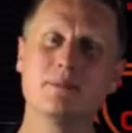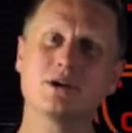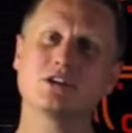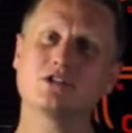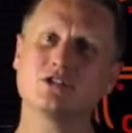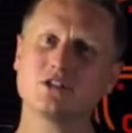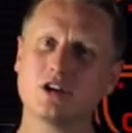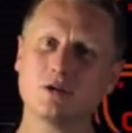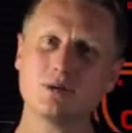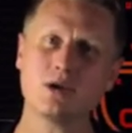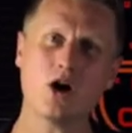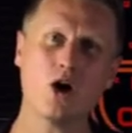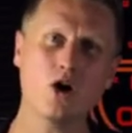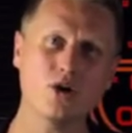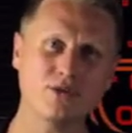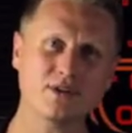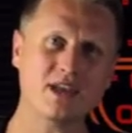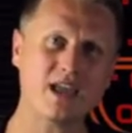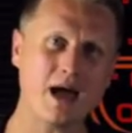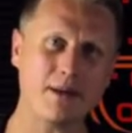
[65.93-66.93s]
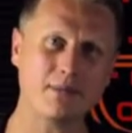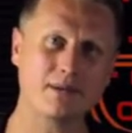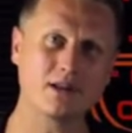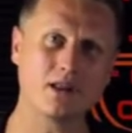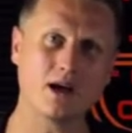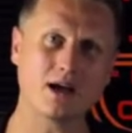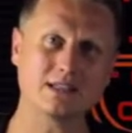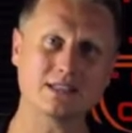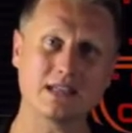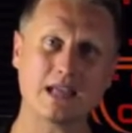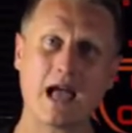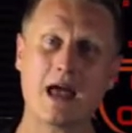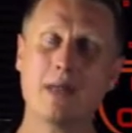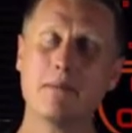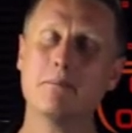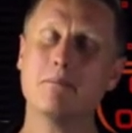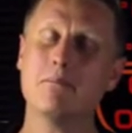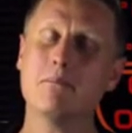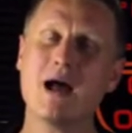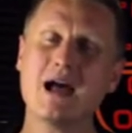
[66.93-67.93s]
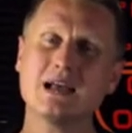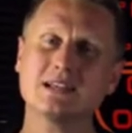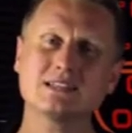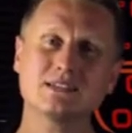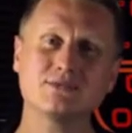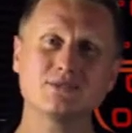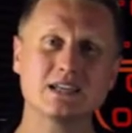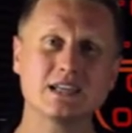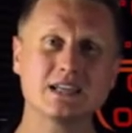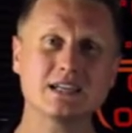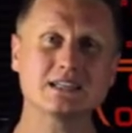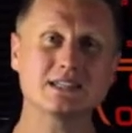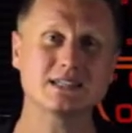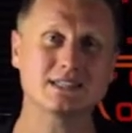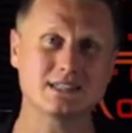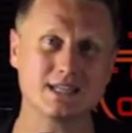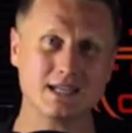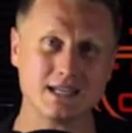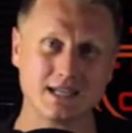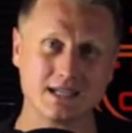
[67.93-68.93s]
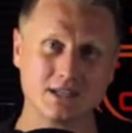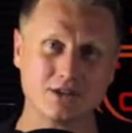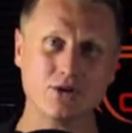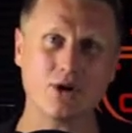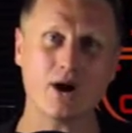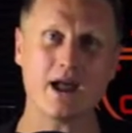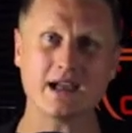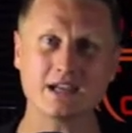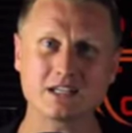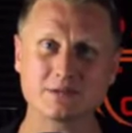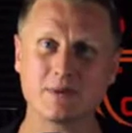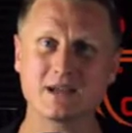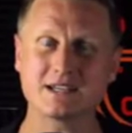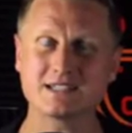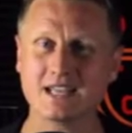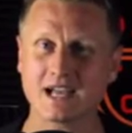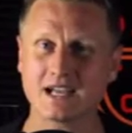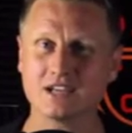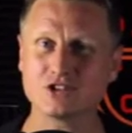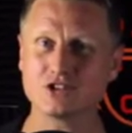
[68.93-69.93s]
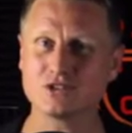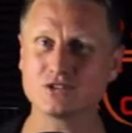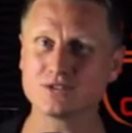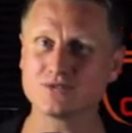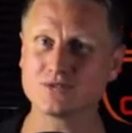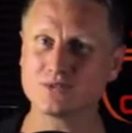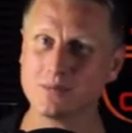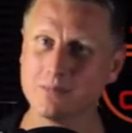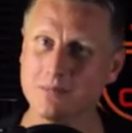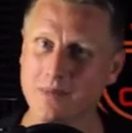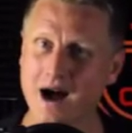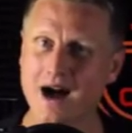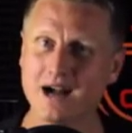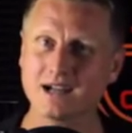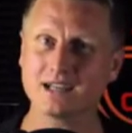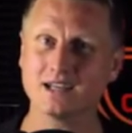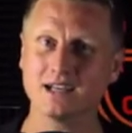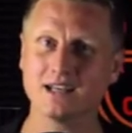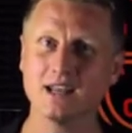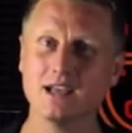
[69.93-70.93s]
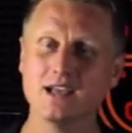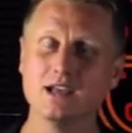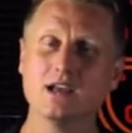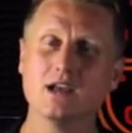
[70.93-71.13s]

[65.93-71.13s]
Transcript: because you're going to be overcapitalizing and massively exceeding your expectations of the market.